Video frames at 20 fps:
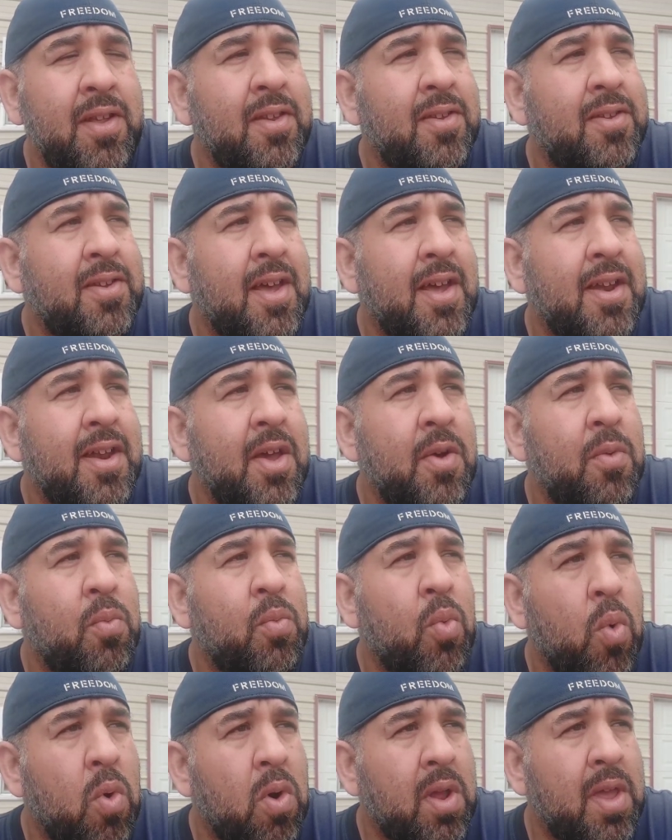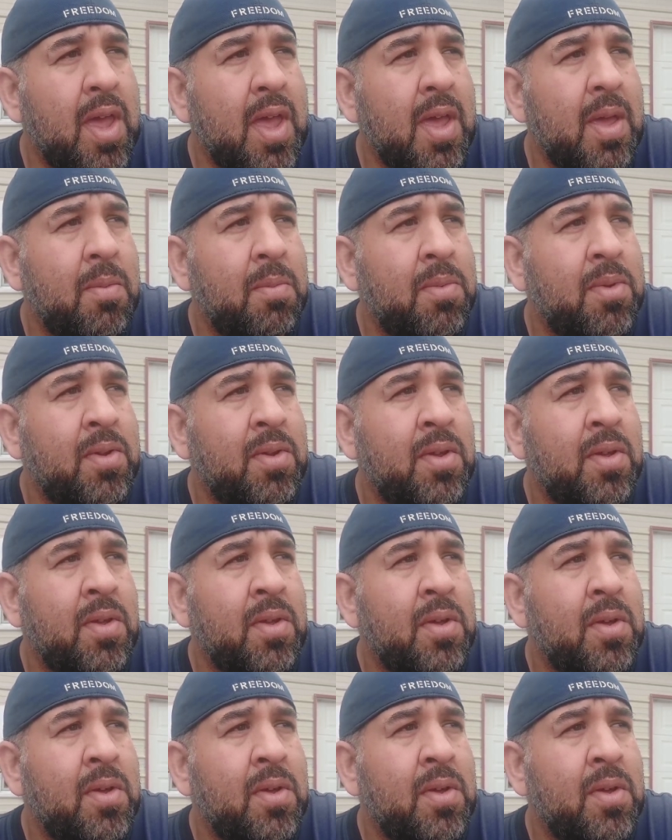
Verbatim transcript: inside that war games